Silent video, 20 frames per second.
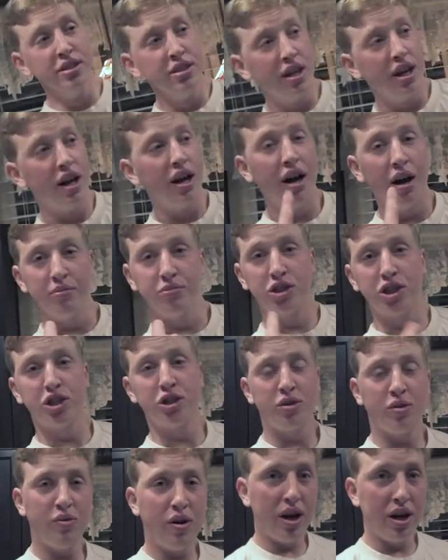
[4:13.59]
said he wasn't a bitch,
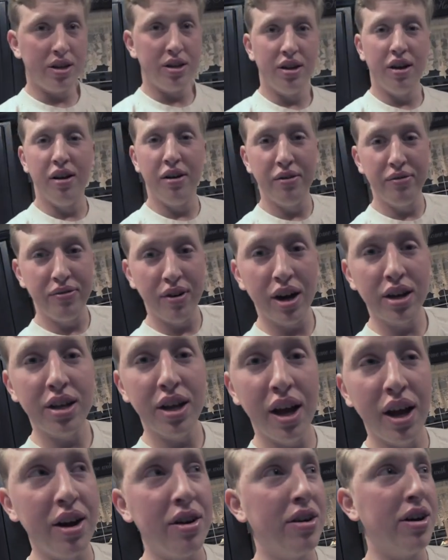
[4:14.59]
though. That's the
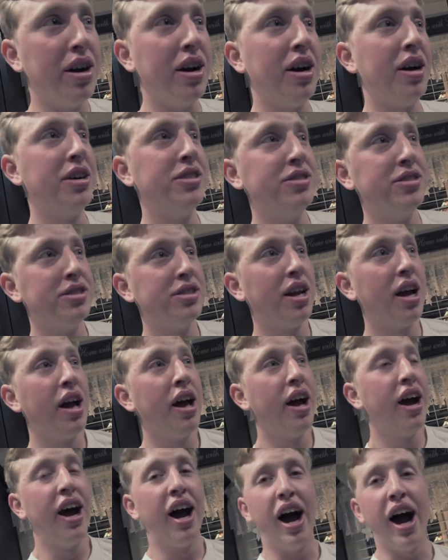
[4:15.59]
reason, though. That's the
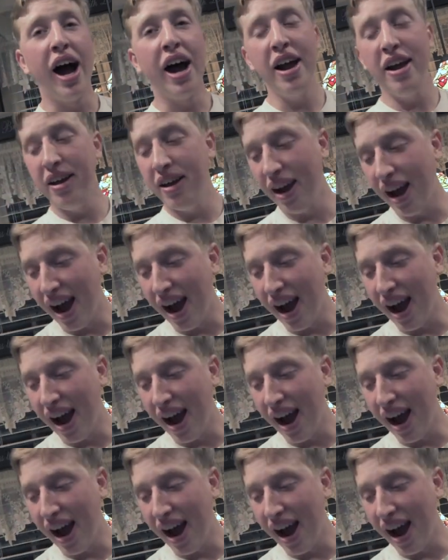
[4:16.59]
reason for this.